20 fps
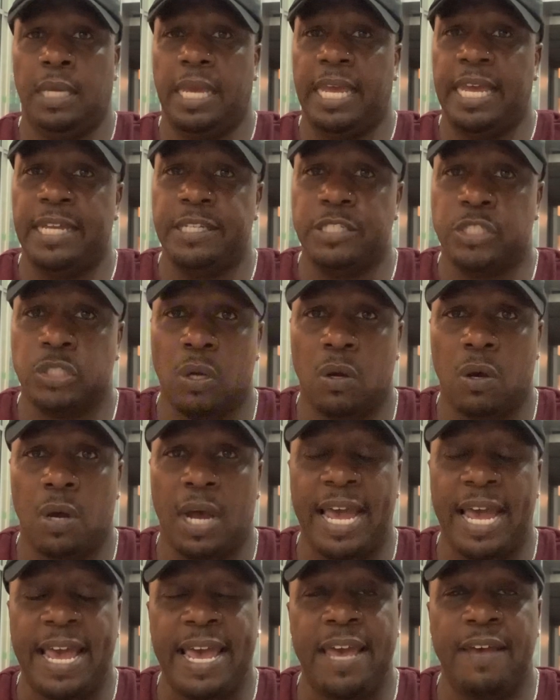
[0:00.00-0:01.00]
And so
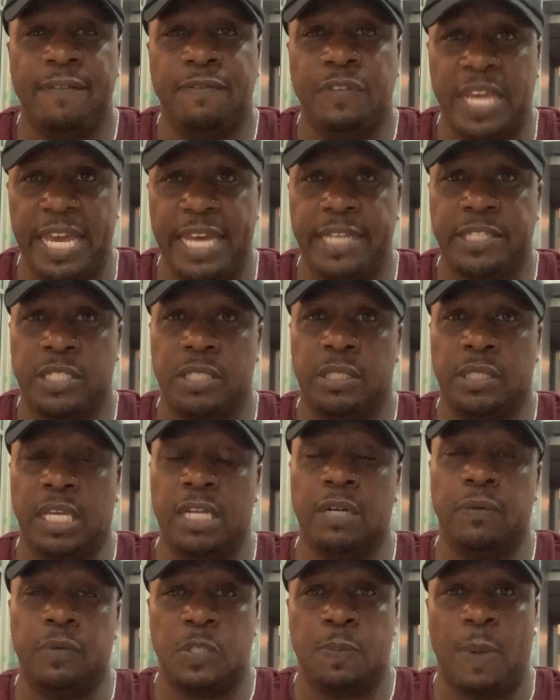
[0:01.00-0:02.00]
I have yet to get
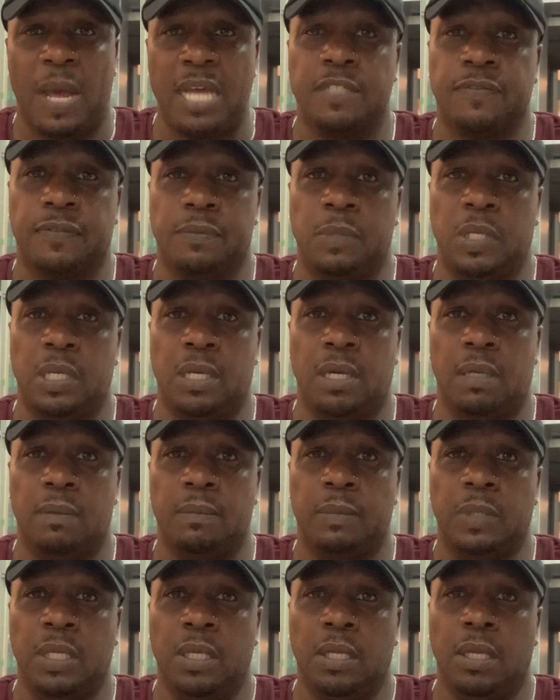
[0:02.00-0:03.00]
a response from him,
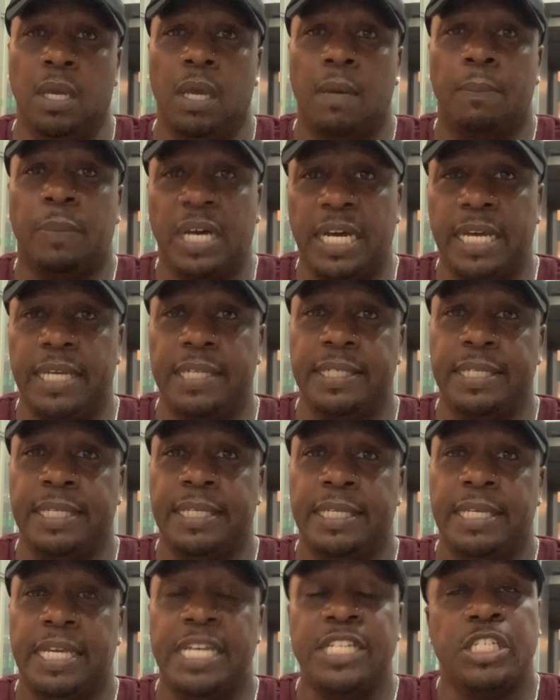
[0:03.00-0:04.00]
but
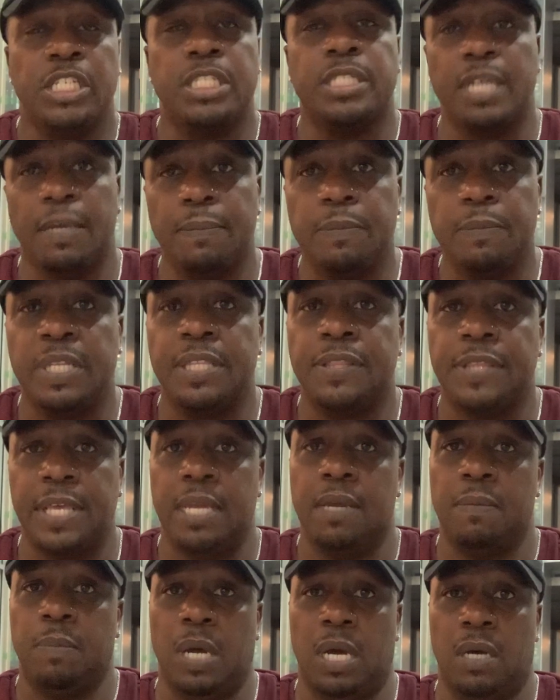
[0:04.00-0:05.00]
it's just something to
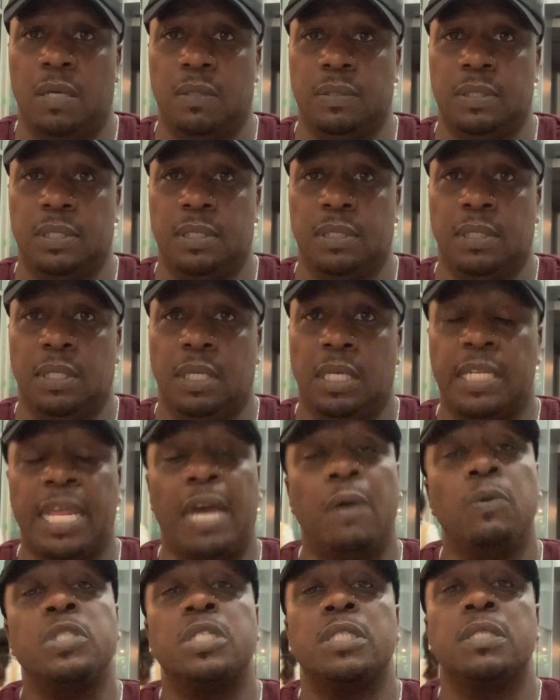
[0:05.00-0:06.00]
think about.
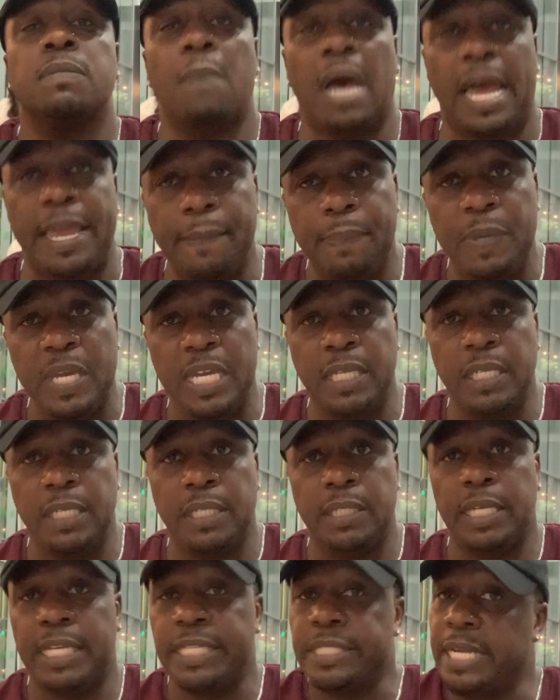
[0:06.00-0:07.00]
That was just my
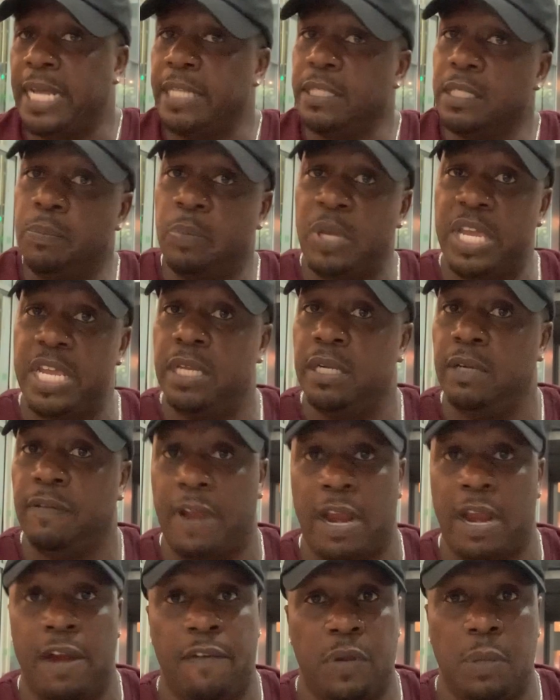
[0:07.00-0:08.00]
opinion. It's not the opinion
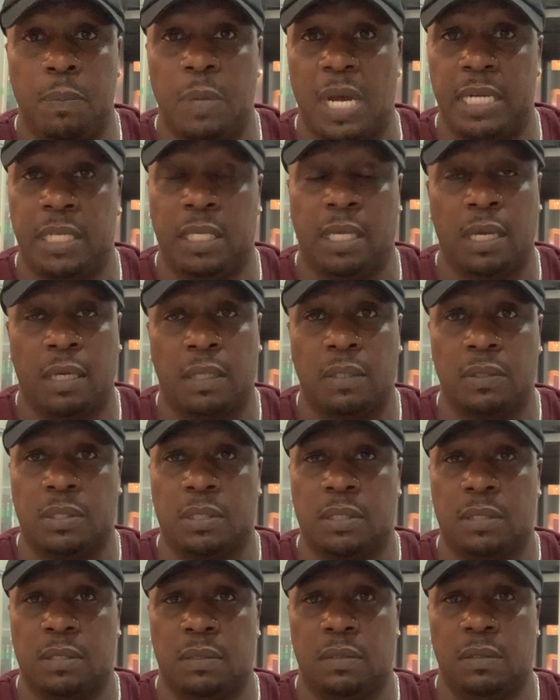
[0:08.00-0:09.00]
of everybody else.